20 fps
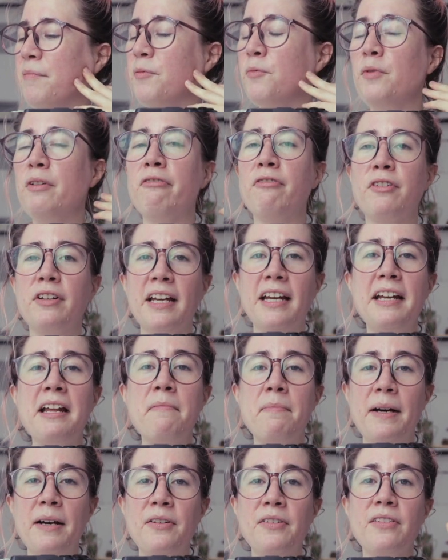We forget
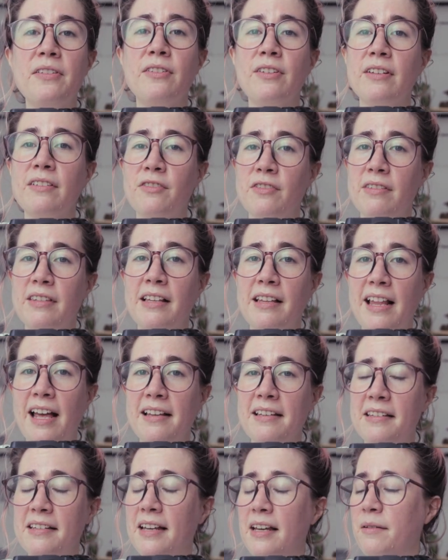about the
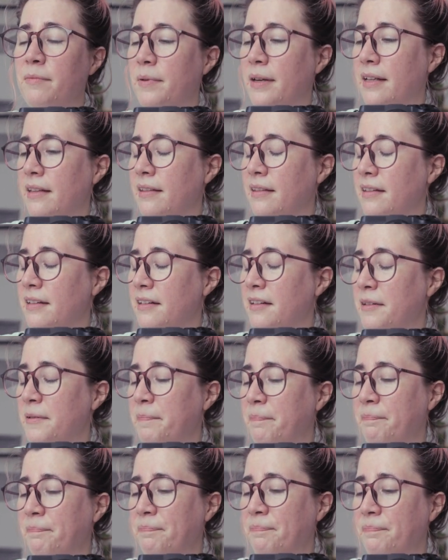landscape and
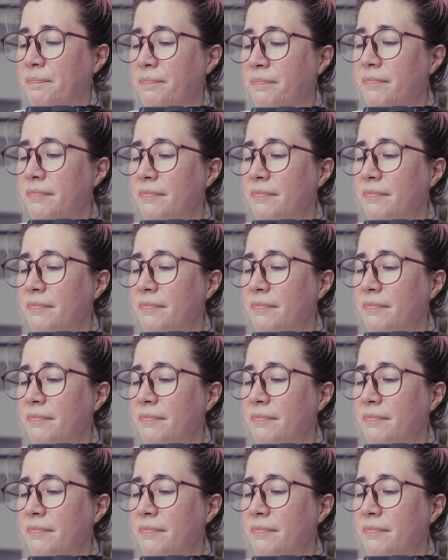the